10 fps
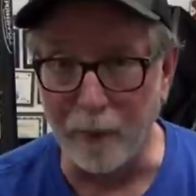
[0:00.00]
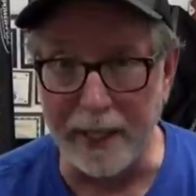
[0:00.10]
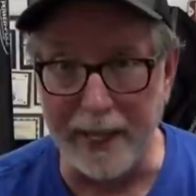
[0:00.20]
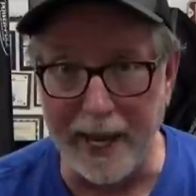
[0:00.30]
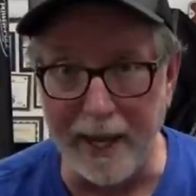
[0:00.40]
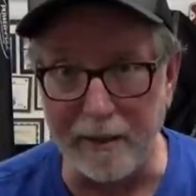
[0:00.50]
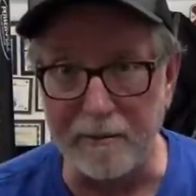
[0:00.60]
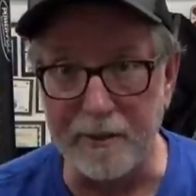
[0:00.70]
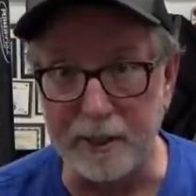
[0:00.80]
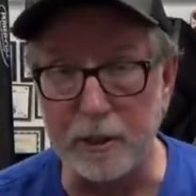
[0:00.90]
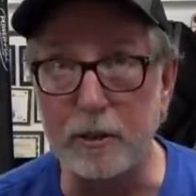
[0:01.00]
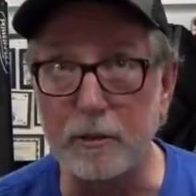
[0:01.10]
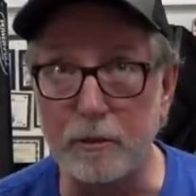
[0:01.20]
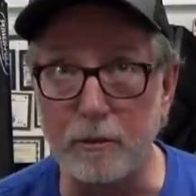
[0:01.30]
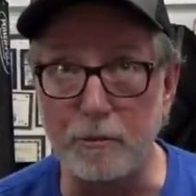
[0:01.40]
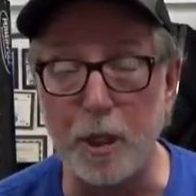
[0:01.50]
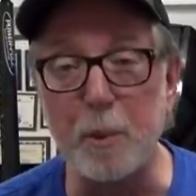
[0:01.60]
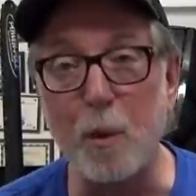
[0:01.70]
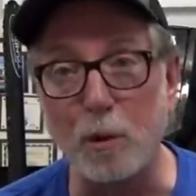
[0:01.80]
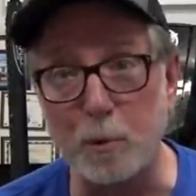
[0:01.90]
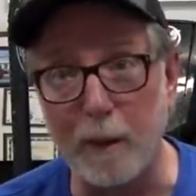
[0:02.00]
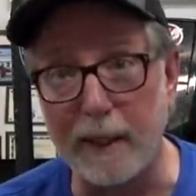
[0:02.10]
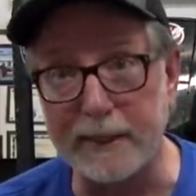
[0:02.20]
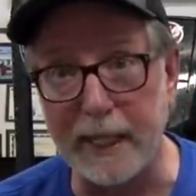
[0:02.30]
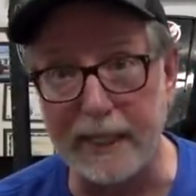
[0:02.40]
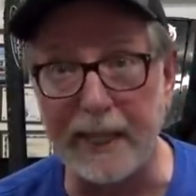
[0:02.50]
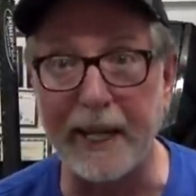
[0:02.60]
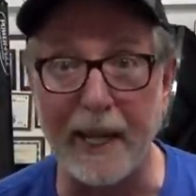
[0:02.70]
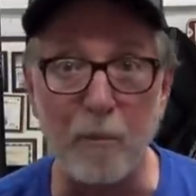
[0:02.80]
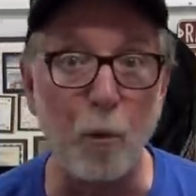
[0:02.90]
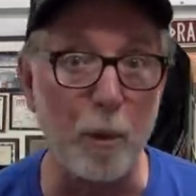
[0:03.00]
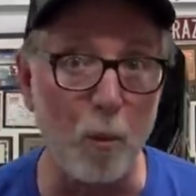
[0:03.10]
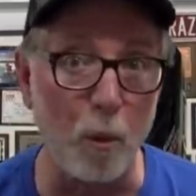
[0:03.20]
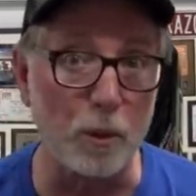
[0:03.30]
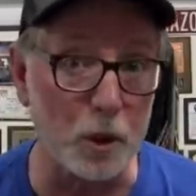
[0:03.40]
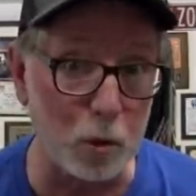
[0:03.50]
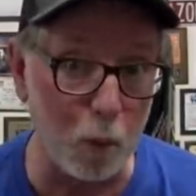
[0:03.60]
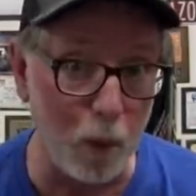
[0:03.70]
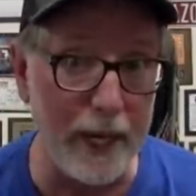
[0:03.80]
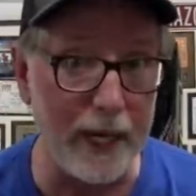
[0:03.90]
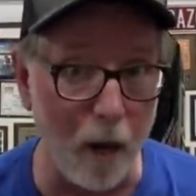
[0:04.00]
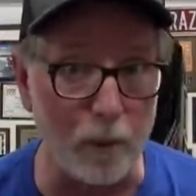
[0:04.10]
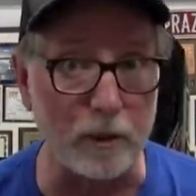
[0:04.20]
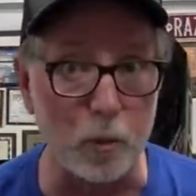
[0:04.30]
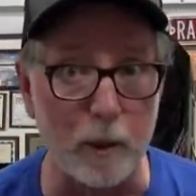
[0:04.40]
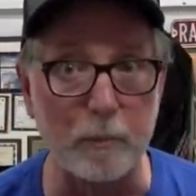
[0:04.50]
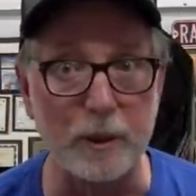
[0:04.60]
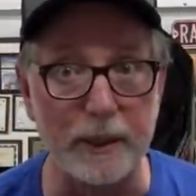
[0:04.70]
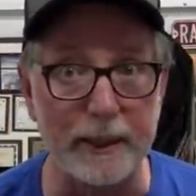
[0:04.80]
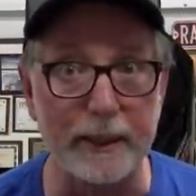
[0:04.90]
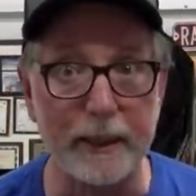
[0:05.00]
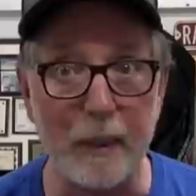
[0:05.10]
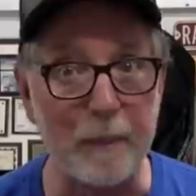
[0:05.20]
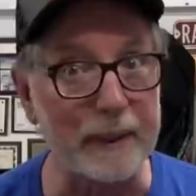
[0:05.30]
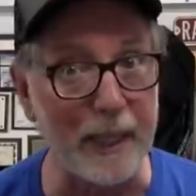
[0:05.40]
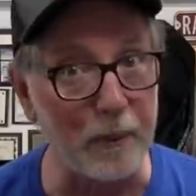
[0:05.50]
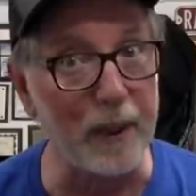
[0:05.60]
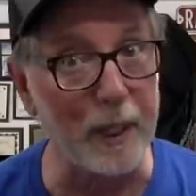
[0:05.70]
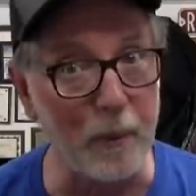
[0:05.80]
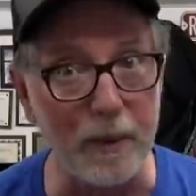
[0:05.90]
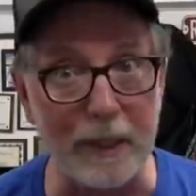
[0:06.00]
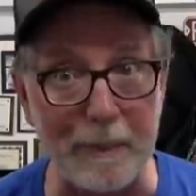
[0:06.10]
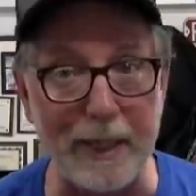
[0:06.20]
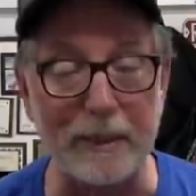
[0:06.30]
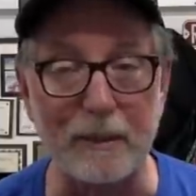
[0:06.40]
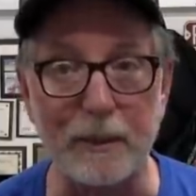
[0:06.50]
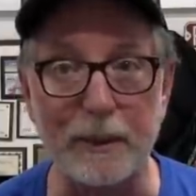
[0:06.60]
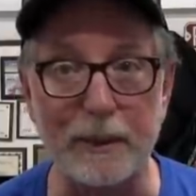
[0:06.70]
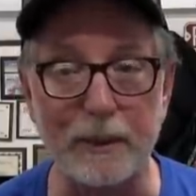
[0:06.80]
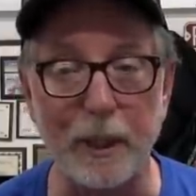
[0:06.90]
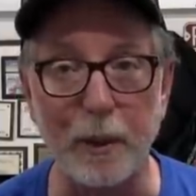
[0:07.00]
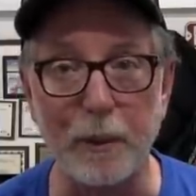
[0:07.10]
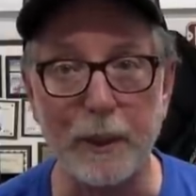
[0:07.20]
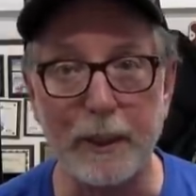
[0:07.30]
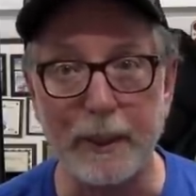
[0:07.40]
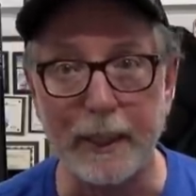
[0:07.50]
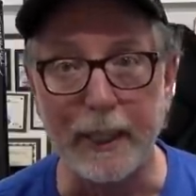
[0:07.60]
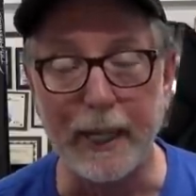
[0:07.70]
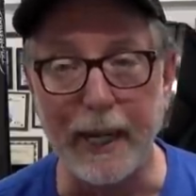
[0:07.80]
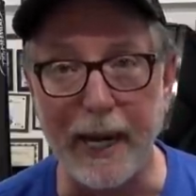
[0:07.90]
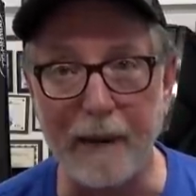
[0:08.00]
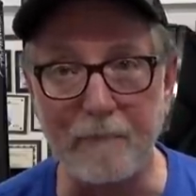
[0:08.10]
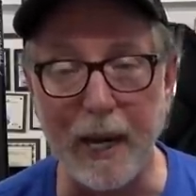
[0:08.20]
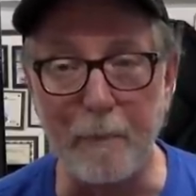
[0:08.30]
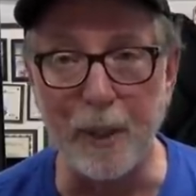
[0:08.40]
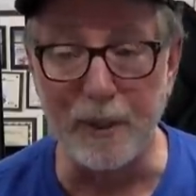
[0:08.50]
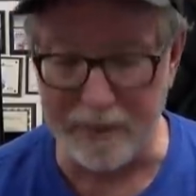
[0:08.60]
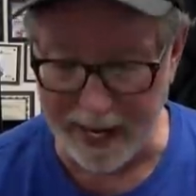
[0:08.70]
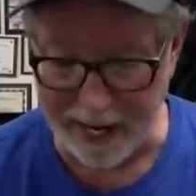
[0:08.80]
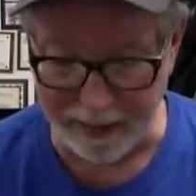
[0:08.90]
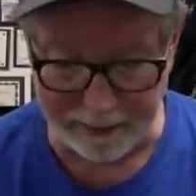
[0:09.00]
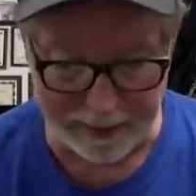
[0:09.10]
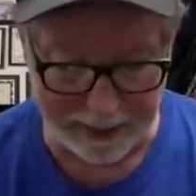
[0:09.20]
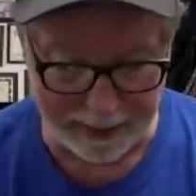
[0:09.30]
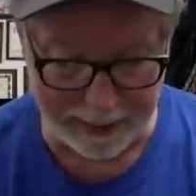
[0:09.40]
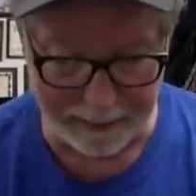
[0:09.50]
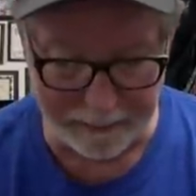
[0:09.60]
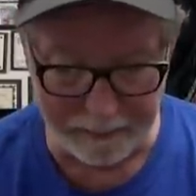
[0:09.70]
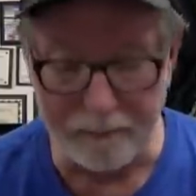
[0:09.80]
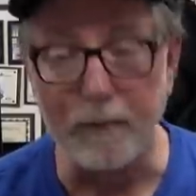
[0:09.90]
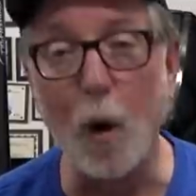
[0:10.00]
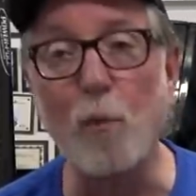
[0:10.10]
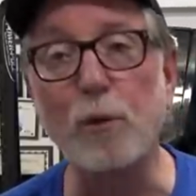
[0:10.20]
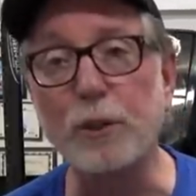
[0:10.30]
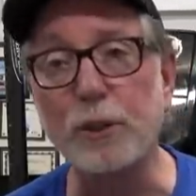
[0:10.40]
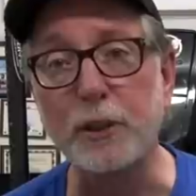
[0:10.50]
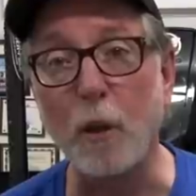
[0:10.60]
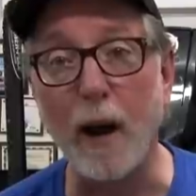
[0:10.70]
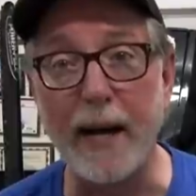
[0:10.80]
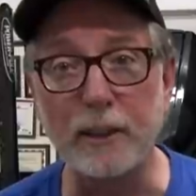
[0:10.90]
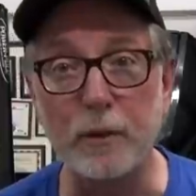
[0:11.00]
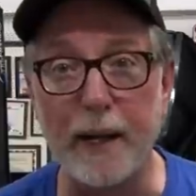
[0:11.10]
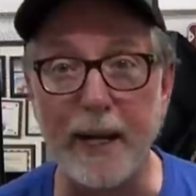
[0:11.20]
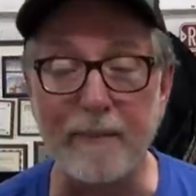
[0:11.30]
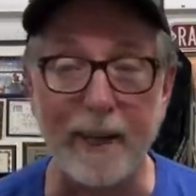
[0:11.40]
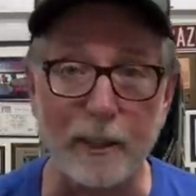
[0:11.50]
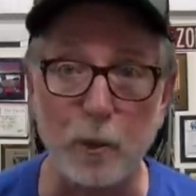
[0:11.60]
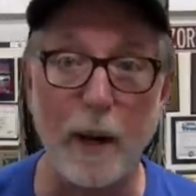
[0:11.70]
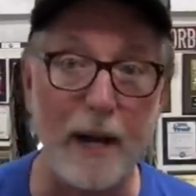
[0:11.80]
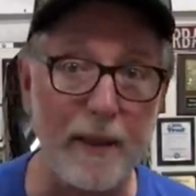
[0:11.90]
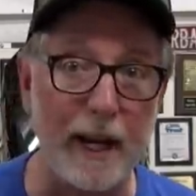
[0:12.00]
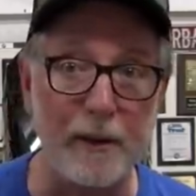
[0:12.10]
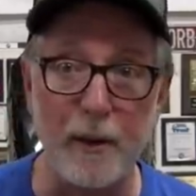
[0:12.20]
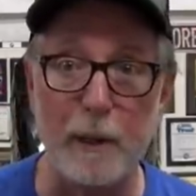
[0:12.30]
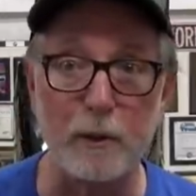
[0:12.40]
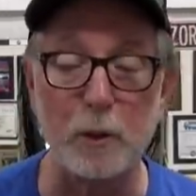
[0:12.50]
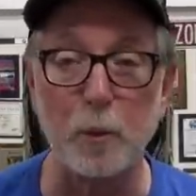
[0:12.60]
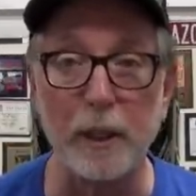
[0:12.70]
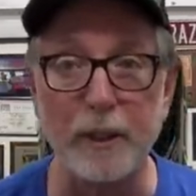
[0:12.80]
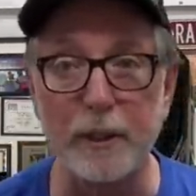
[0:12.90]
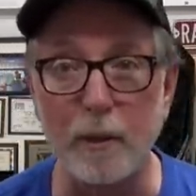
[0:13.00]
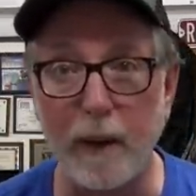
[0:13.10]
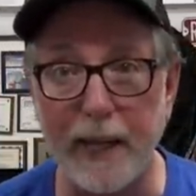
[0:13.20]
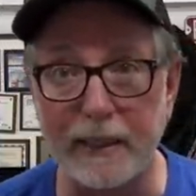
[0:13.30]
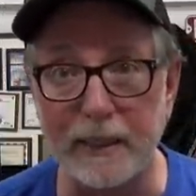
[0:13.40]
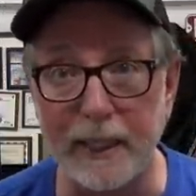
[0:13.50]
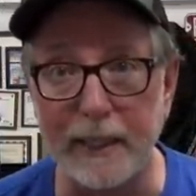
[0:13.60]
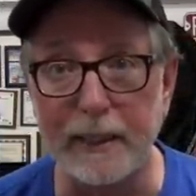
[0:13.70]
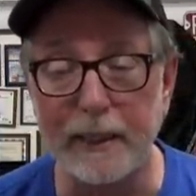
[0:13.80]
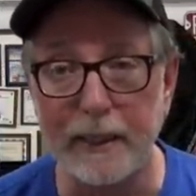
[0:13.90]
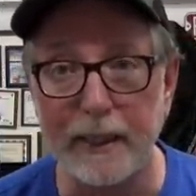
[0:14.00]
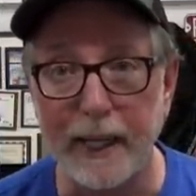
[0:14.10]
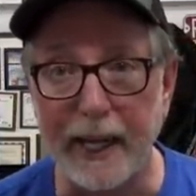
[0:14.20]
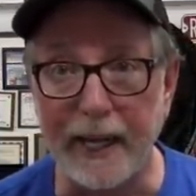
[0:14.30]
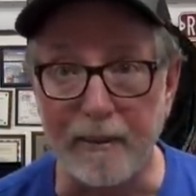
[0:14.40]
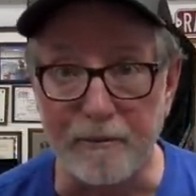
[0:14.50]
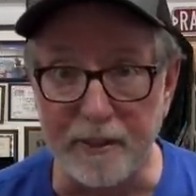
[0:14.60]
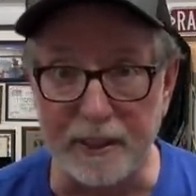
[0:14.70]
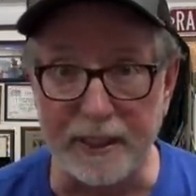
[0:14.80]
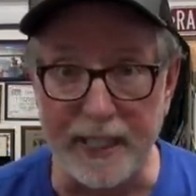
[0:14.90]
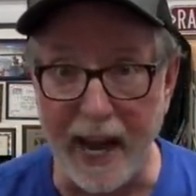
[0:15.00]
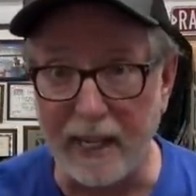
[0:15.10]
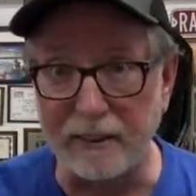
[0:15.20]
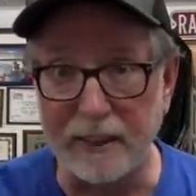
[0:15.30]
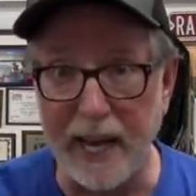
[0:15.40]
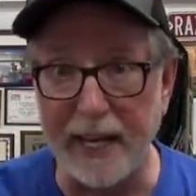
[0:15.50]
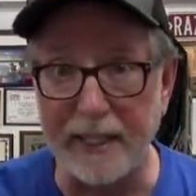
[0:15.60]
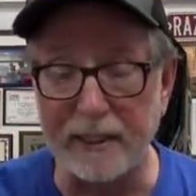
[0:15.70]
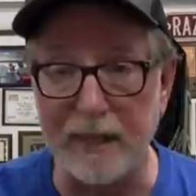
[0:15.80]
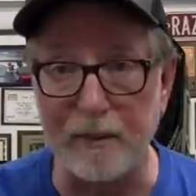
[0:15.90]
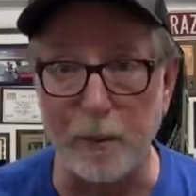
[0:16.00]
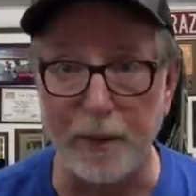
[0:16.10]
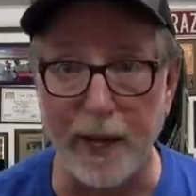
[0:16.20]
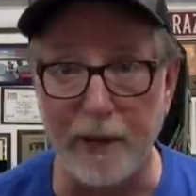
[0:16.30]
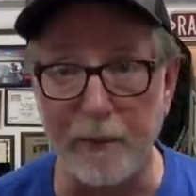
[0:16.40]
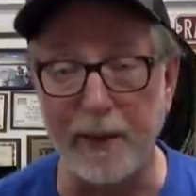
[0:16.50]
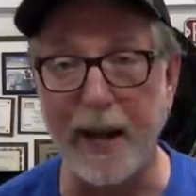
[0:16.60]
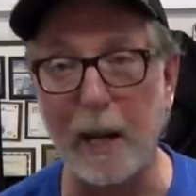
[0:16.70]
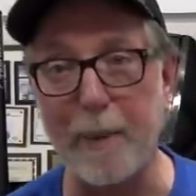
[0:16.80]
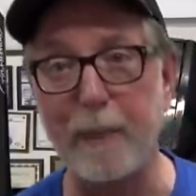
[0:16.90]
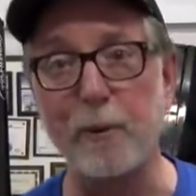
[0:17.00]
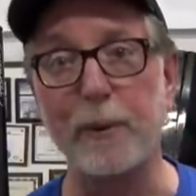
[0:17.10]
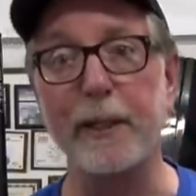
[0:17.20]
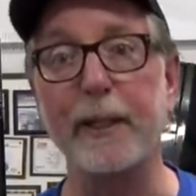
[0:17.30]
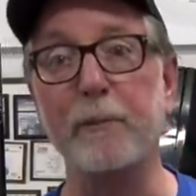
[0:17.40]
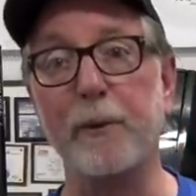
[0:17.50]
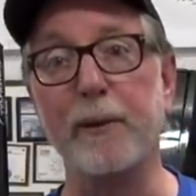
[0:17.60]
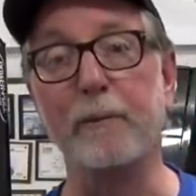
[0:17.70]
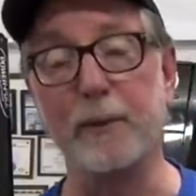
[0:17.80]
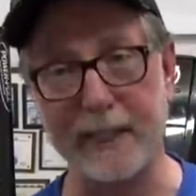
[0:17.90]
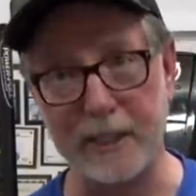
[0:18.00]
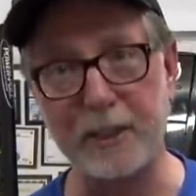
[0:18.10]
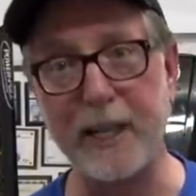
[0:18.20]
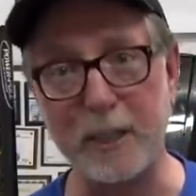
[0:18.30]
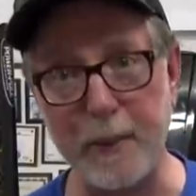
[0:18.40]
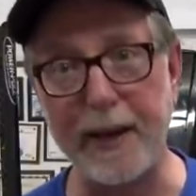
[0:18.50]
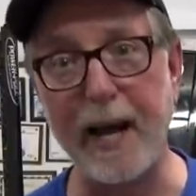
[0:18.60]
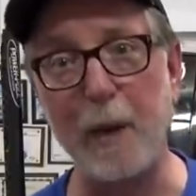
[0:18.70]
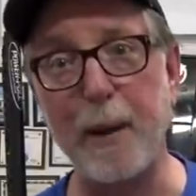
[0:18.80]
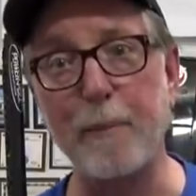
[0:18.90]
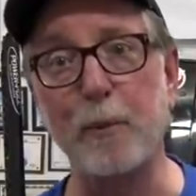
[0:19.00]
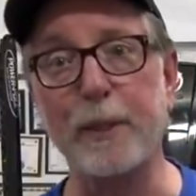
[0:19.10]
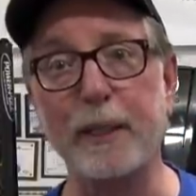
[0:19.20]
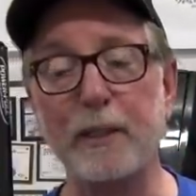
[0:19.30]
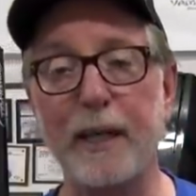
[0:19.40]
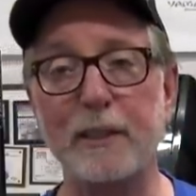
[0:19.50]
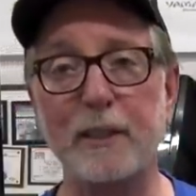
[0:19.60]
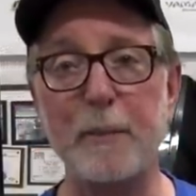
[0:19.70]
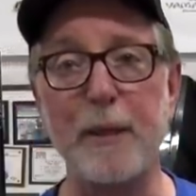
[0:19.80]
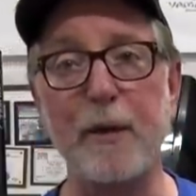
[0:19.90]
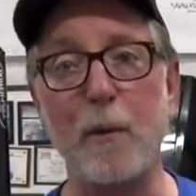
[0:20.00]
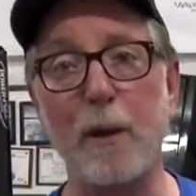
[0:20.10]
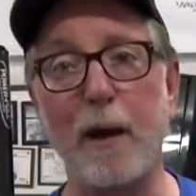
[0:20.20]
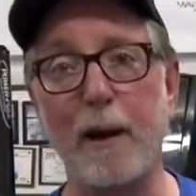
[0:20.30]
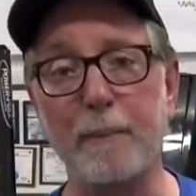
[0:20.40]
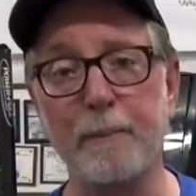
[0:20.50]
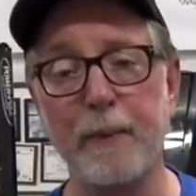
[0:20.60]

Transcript: went down and fished two more spots like that, had one more swing on a swim jig, but they really weren't committed to it. So uh, I, I, moved out uh, over just a grass drain. I've got a drain that I knew there was some really good grass in it and fished the outside edge of it with an, with an Alabama rig, with, a, with that Shane's Bait Alabama rig you guys see me throw a lot,